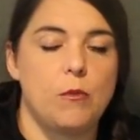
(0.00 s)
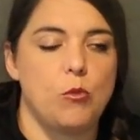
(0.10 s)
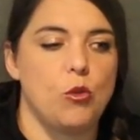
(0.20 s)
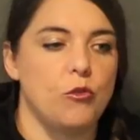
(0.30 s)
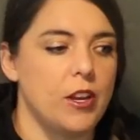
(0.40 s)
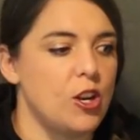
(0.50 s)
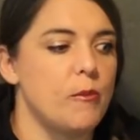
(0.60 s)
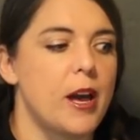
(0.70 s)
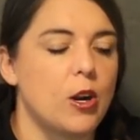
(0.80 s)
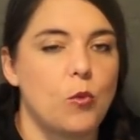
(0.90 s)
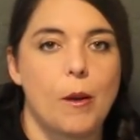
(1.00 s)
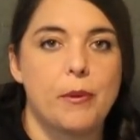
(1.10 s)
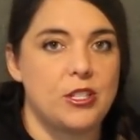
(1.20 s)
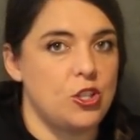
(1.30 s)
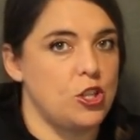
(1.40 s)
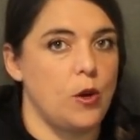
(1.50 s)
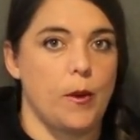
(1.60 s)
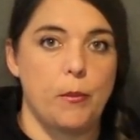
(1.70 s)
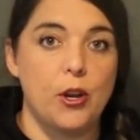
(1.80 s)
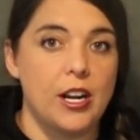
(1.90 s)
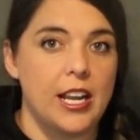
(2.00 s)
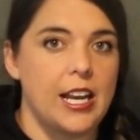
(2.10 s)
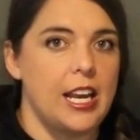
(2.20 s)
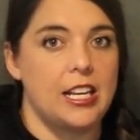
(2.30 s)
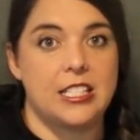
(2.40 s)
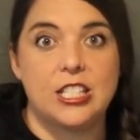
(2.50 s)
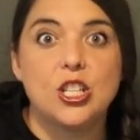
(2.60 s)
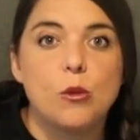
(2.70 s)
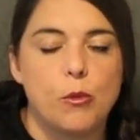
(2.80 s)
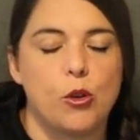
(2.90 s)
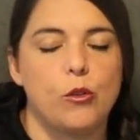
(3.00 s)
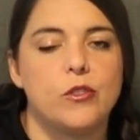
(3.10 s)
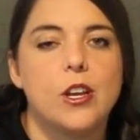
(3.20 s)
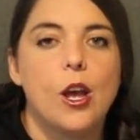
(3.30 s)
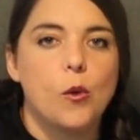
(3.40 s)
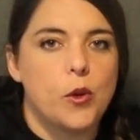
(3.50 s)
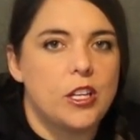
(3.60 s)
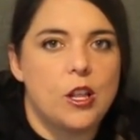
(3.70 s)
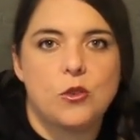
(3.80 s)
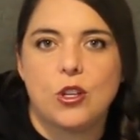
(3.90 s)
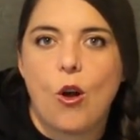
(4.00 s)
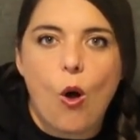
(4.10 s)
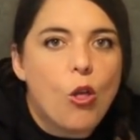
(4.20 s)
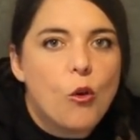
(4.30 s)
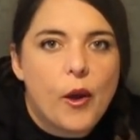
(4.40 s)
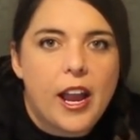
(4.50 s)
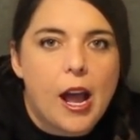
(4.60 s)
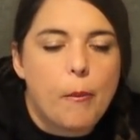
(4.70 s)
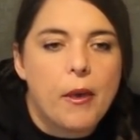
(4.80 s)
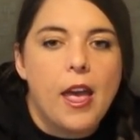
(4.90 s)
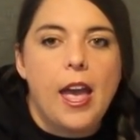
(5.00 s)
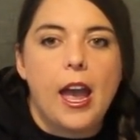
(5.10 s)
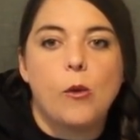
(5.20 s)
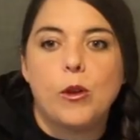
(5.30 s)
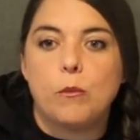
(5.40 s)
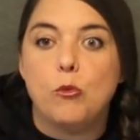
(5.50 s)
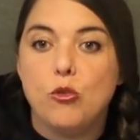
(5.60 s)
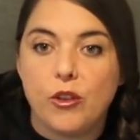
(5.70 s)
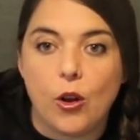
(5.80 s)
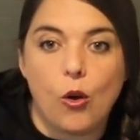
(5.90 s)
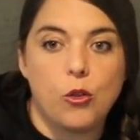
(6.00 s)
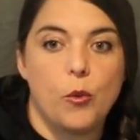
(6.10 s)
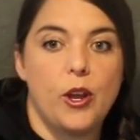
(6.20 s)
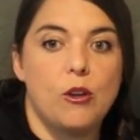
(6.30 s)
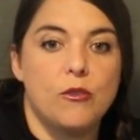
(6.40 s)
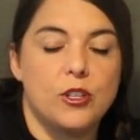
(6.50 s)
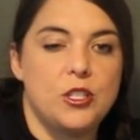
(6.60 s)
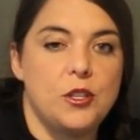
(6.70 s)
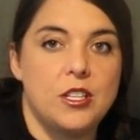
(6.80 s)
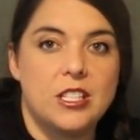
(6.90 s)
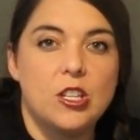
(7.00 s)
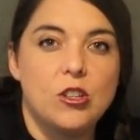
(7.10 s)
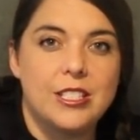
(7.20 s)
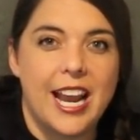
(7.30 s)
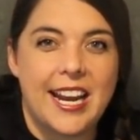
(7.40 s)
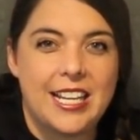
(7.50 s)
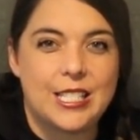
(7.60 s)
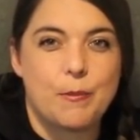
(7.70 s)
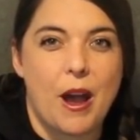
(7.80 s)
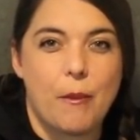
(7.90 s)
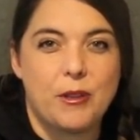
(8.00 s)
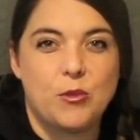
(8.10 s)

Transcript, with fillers: and move and no matter what position we put it in it still moved we'd close it all the way up and we'd move it all the way over to this little tiny spot